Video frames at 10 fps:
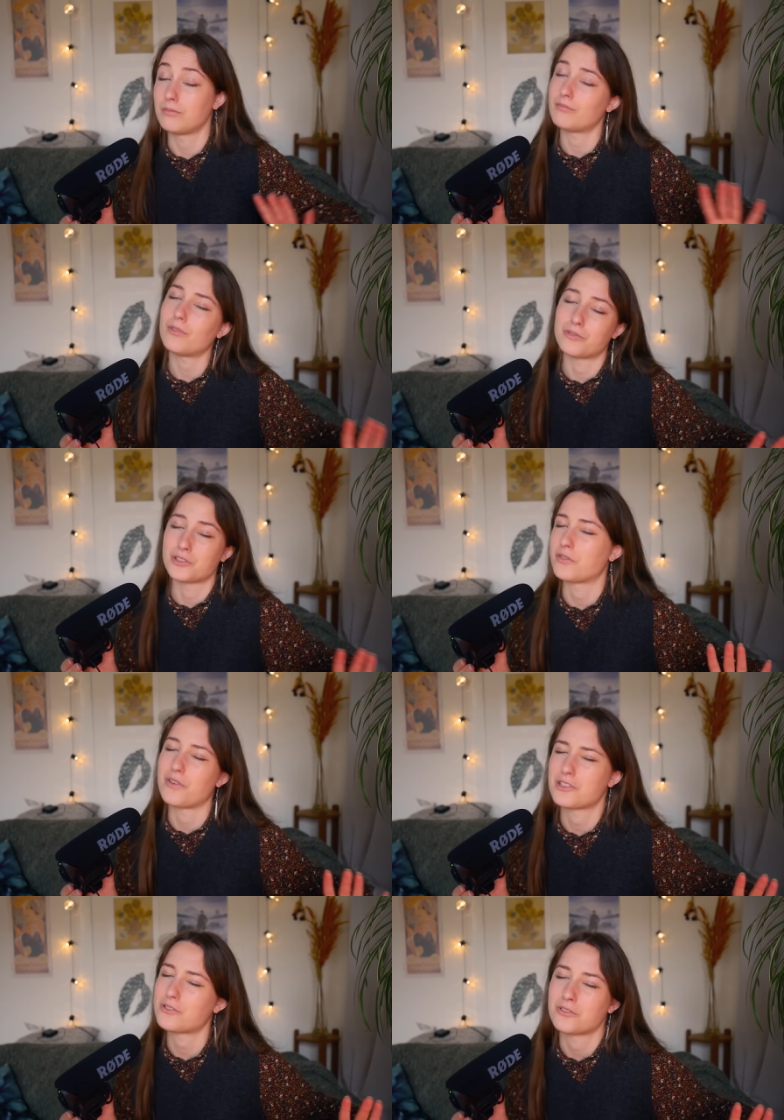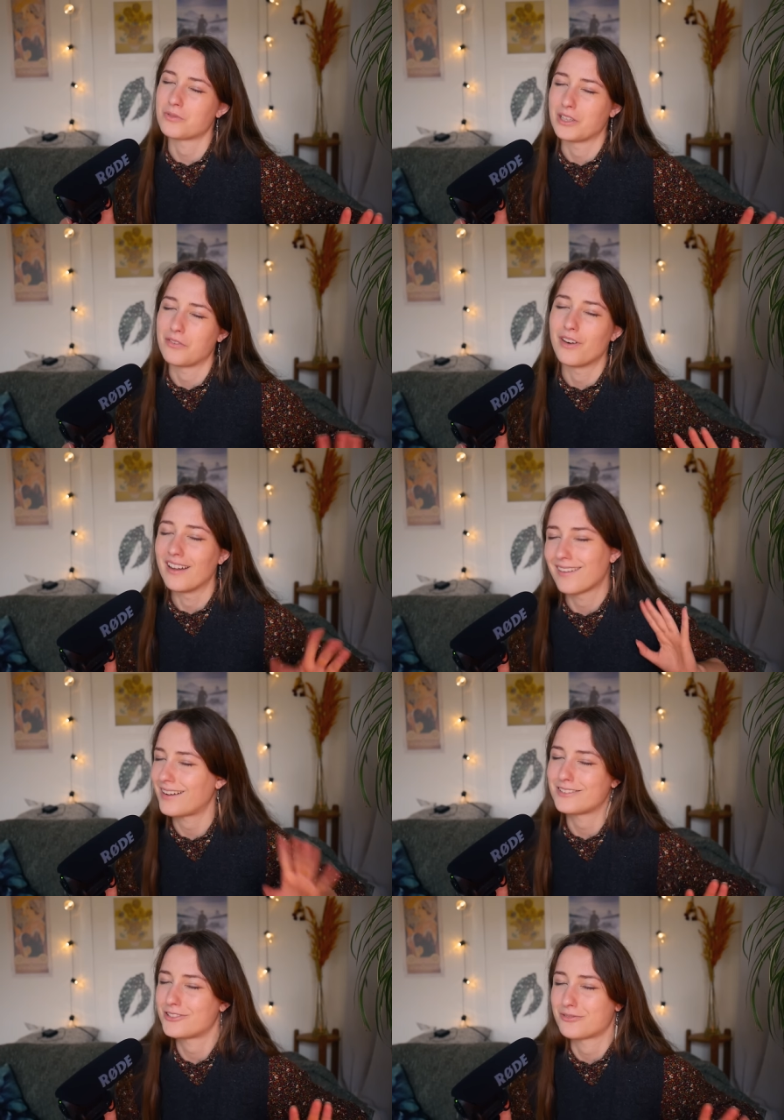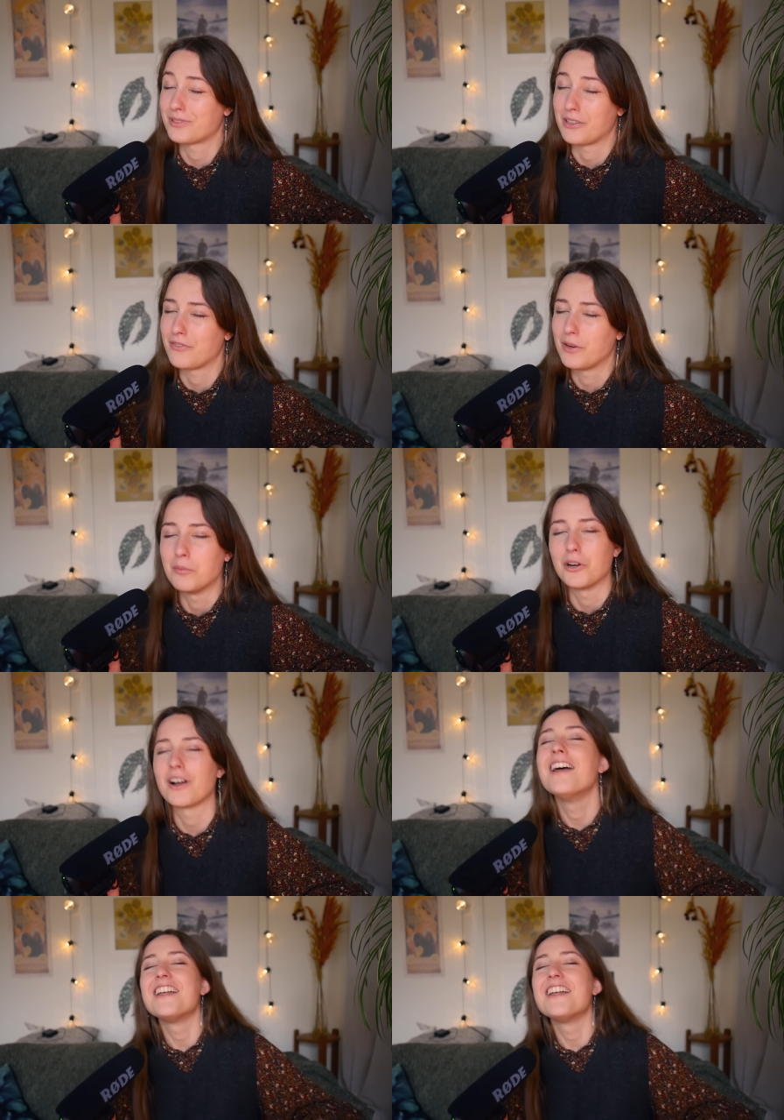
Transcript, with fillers: well, first of all, it's just really fun. It's a really fun book.